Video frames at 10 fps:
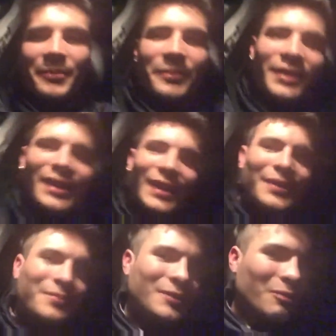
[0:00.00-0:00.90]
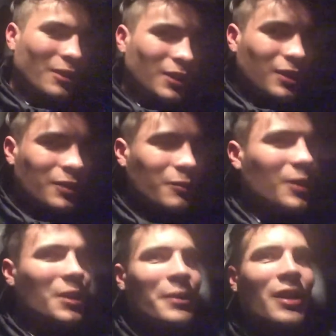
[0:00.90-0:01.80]
But yeah, we, we're
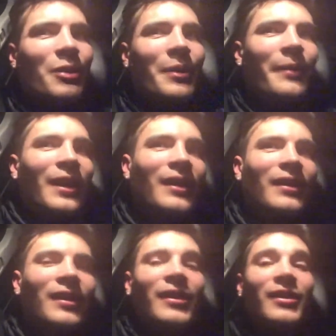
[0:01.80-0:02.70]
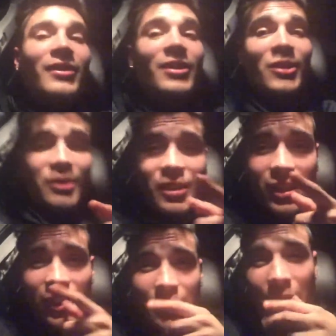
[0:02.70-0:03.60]
going to be on our way back. So
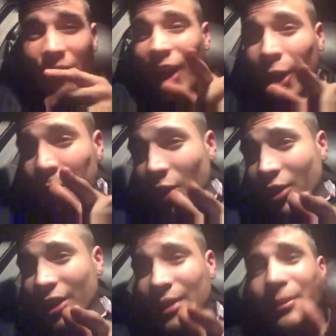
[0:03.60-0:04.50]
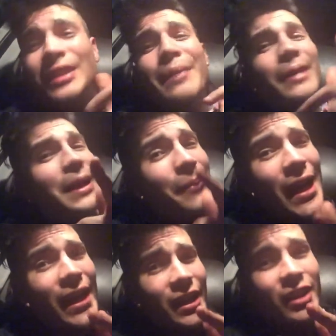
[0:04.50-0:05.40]
um, if I upload this, it means I made it
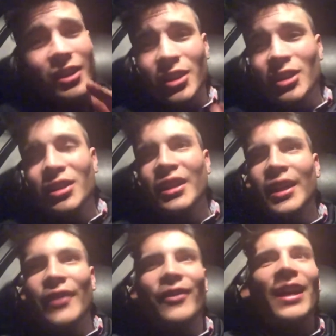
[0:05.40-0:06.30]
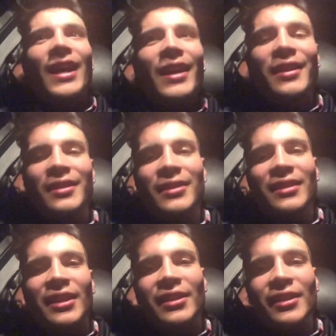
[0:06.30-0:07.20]
back. If not,
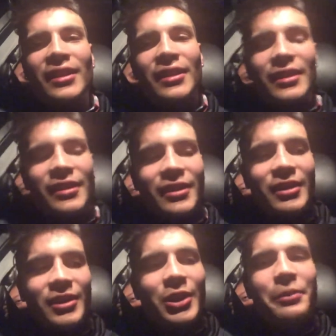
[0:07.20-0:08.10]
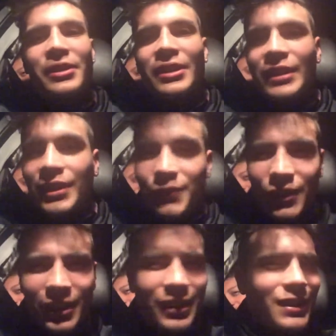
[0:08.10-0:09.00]
then... Uh, no one's seen this
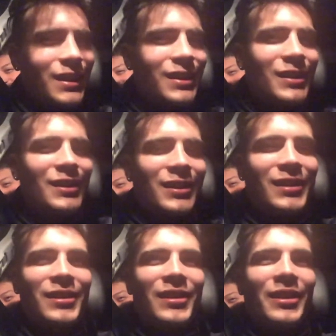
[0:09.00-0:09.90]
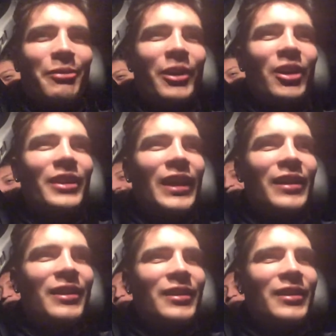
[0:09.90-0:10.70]
footage and we all died.